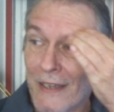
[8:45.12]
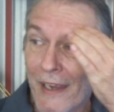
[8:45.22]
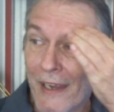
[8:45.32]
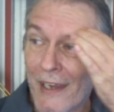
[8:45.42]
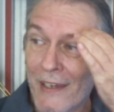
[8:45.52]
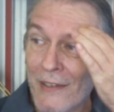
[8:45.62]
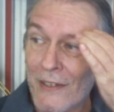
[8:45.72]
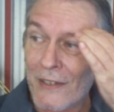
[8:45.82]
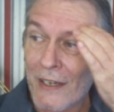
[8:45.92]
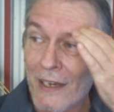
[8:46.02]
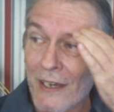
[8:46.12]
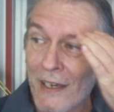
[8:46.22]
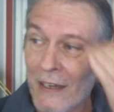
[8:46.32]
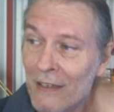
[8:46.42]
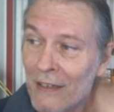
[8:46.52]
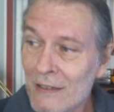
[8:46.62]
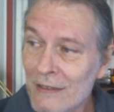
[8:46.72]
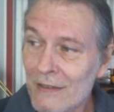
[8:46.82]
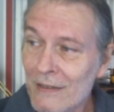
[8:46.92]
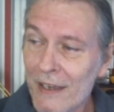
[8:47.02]
And
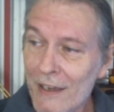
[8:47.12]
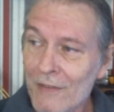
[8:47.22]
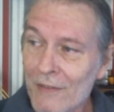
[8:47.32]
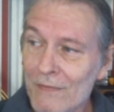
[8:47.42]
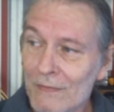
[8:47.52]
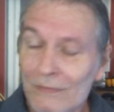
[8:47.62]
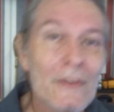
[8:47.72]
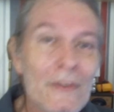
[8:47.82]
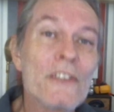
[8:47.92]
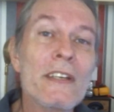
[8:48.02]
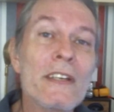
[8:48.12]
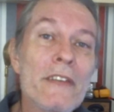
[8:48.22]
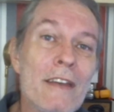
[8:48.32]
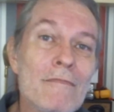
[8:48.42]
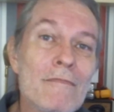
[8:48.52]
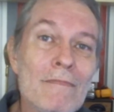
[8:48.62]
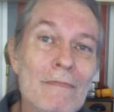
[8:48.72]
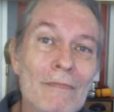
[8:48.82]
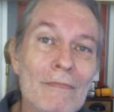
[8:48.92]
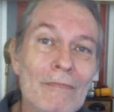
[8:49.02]
yeah, until then,
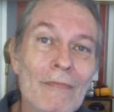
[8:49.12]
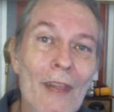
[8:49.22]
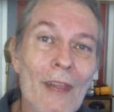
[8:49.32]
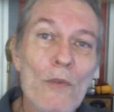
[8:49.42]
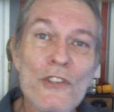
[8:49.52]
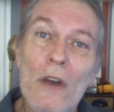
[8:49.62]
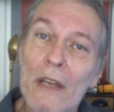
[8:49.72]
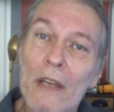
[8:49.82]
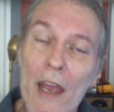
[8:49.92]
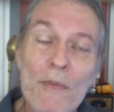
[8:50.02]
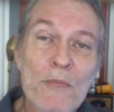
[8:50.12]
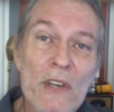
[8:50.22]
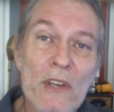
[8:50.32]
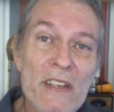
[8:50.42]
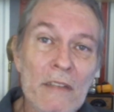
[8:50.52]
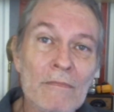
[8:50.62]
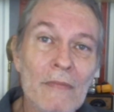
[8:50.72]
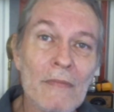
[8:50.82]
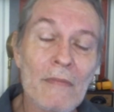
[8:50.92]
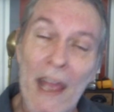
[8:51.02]
I wish you all happy printing.
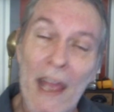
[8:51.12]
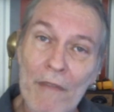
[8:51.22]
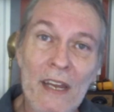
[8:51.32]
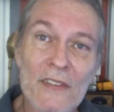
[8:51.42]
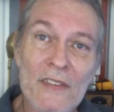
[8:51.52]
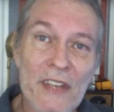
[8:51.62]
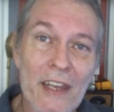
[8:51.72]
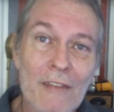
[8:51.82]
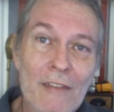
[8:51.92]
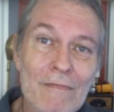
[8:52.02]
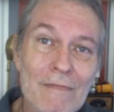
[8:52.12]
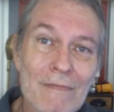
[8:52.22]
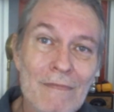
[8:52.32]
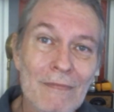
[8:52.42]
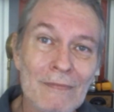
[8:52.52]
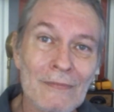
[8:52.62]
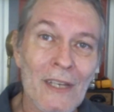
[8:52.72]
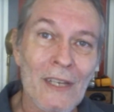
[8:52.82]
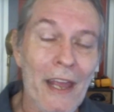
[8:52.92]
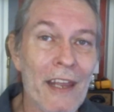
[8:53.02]
Have a nice day.
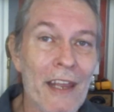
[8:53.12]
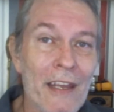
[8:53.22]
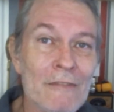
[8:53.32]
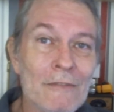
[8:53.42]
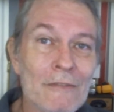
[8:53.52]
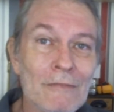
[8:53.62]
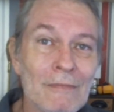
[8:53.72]
And